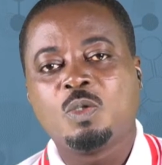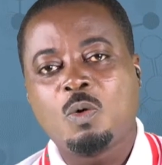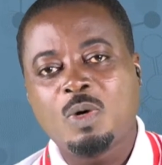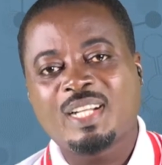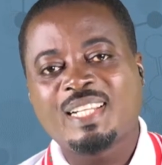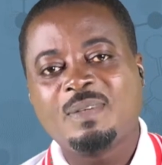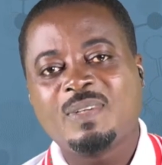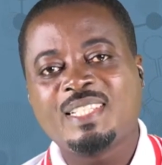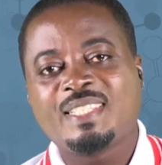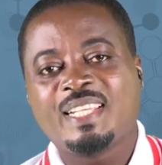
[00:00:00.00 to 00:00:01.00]
Welcome
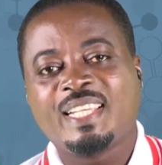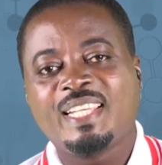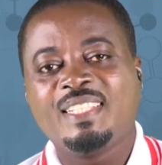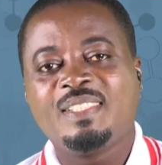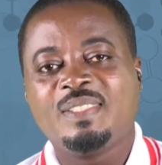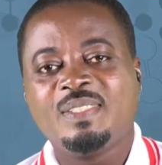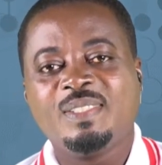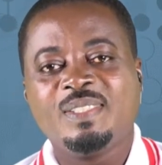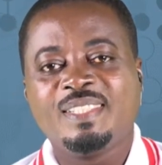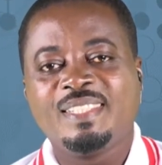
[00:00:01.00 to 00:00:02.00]
once again to
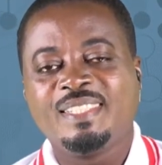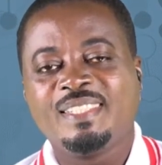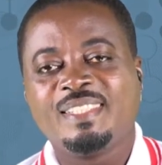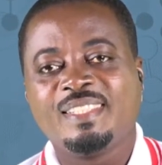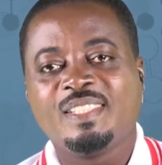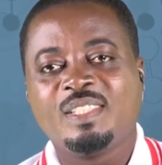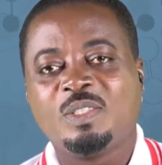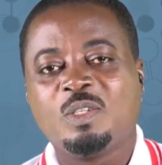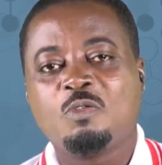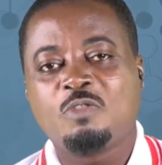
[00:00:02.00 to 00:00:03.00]

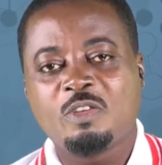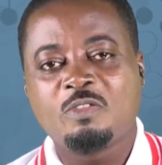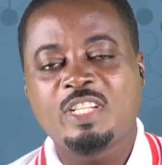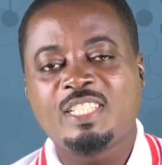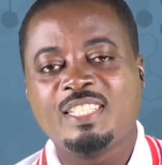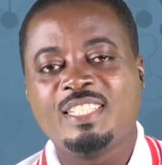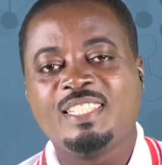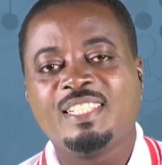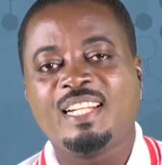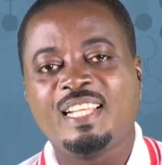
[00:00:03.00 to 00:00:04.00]
your favorite
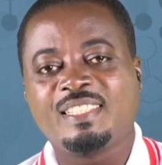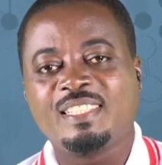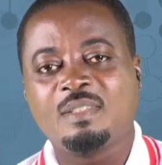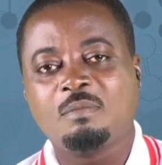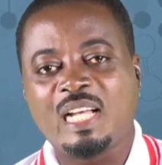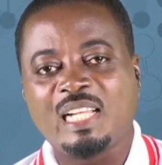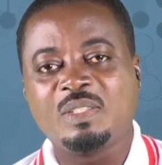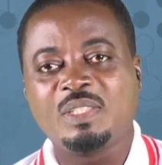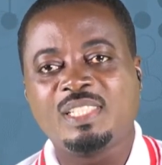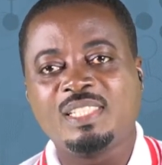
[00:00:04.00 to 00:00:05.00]
lesson in
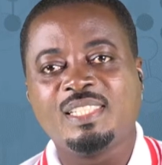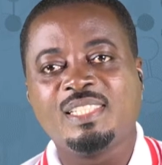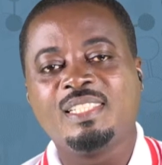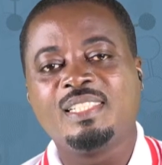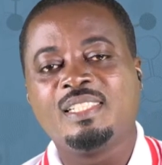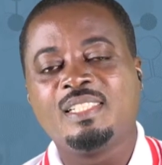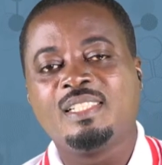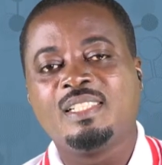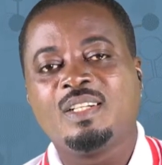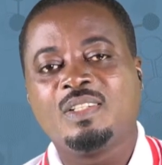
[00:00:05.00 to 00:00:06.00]
biology
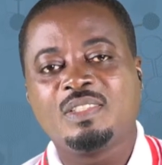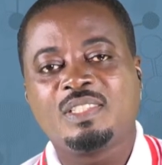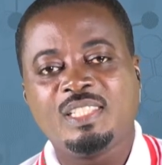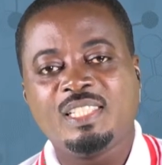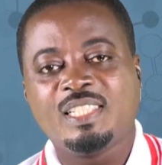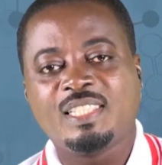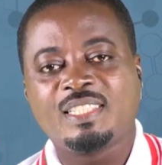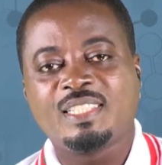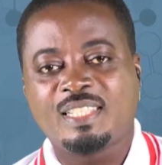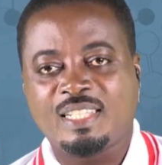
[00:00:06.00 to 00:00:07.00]
on Senior
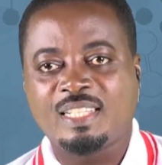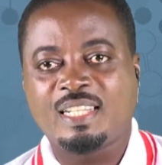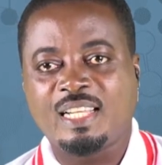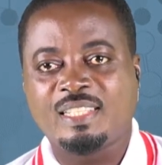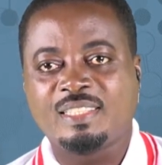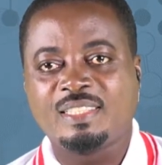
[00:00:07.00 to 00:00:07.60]
Teleclass.